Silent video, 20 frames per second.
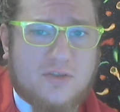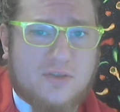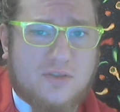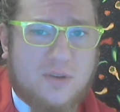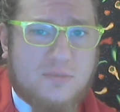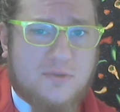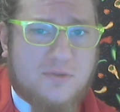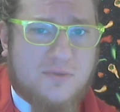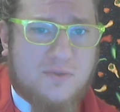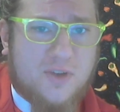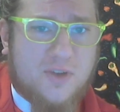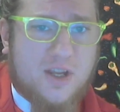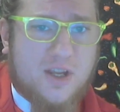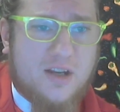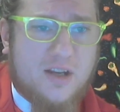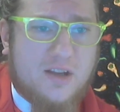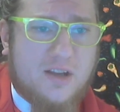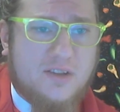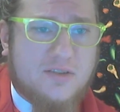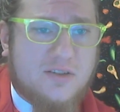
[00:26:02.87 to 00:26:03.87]
strips for
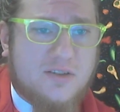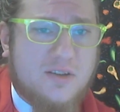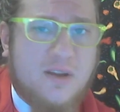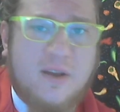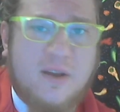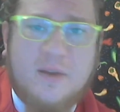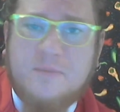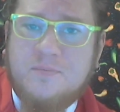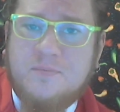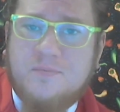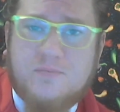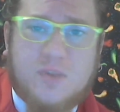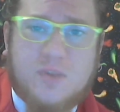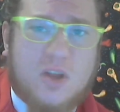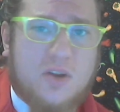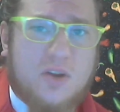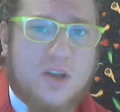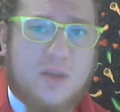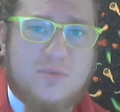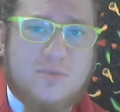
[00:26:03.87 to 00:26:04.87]
fajitas,
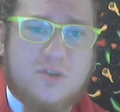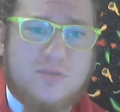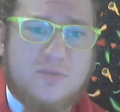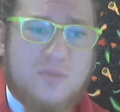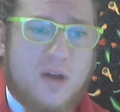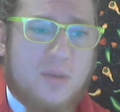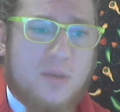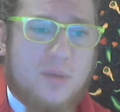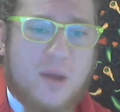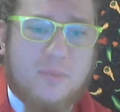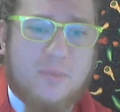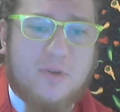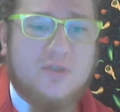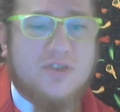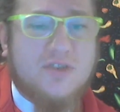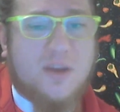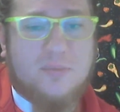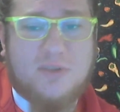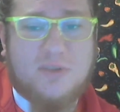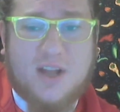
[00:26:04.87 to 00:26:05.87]
cook up some bell
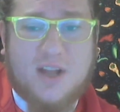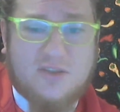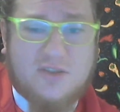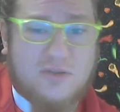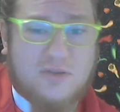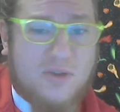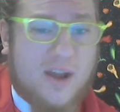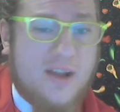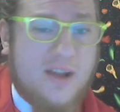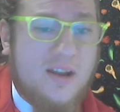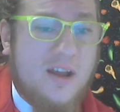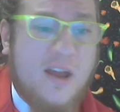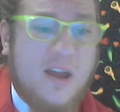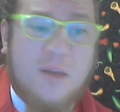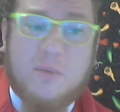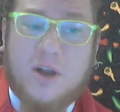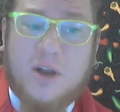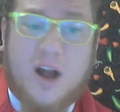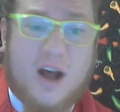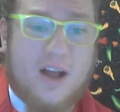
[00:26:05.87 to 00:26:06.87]
peppers. That, that's great.
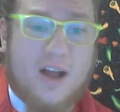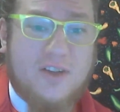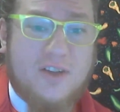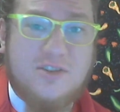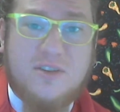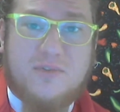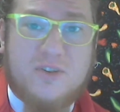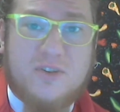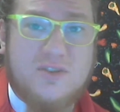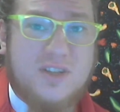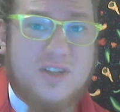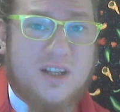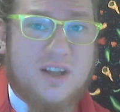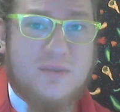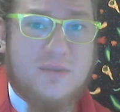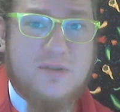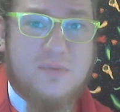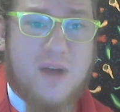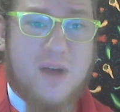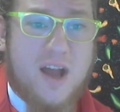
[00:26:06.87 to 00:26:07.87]
But honestly, first thing that
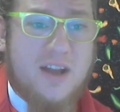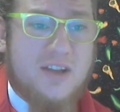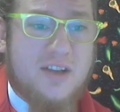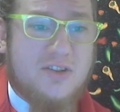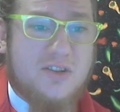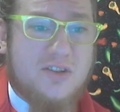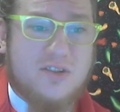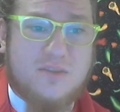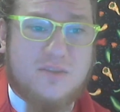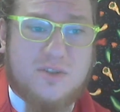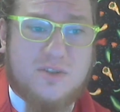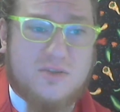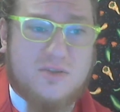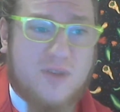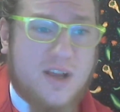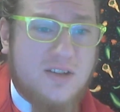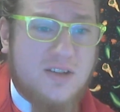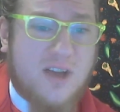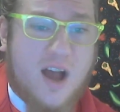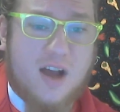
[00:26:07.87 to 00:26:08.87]
comes to mind is just some
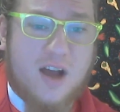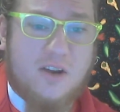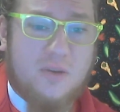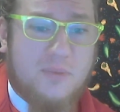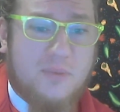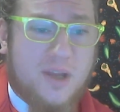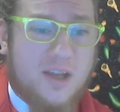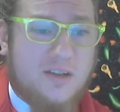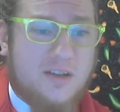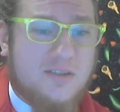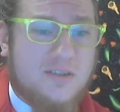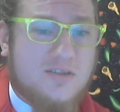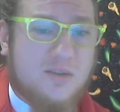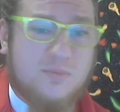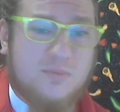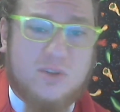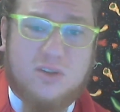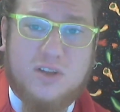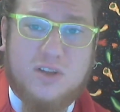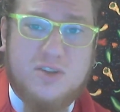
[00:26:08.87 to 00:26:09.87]
straight taco meat,
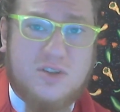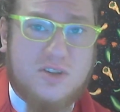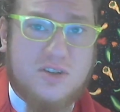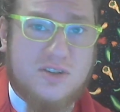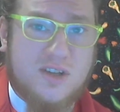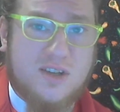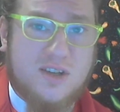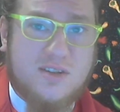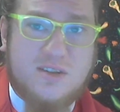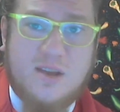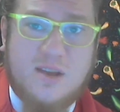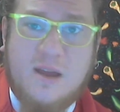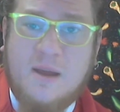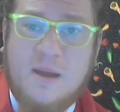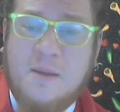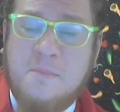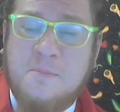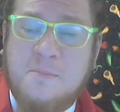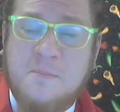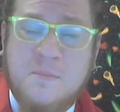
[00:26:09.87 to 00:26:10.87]
some deliciousness.
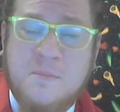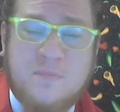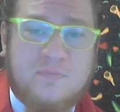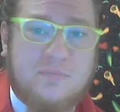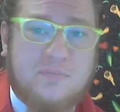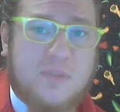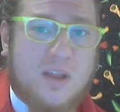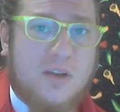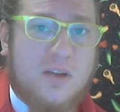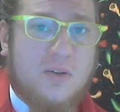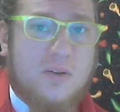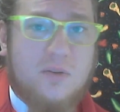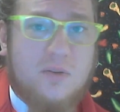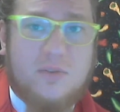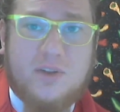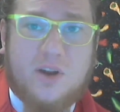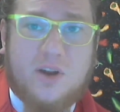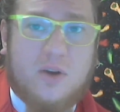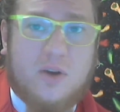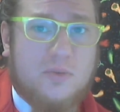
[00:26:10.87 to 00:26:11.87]

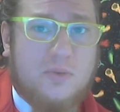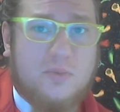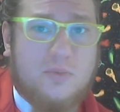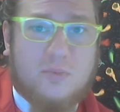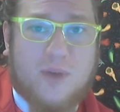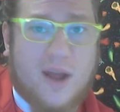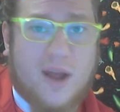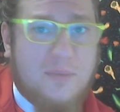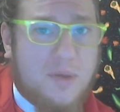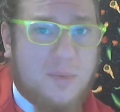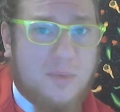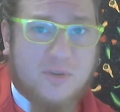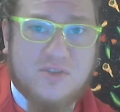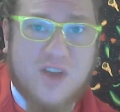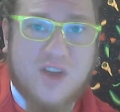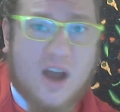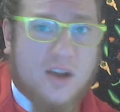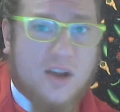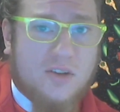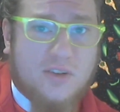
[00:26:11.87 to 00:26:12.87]
You know, white people
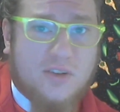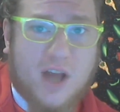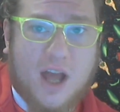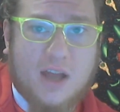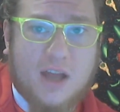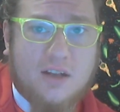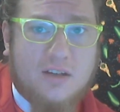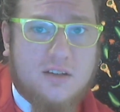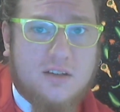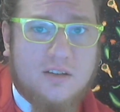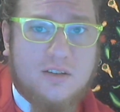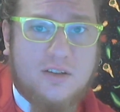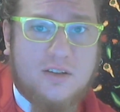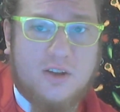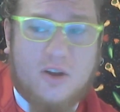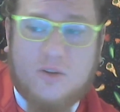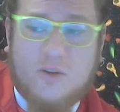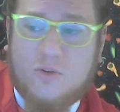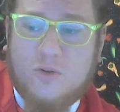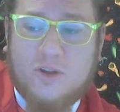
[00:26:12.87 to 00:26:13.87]
taco night. You
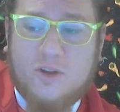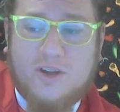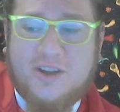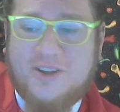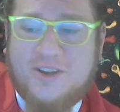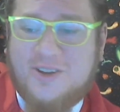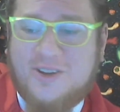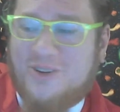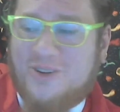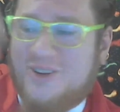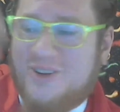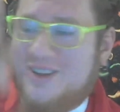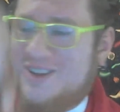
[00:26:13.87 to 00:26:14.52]
know, or you, or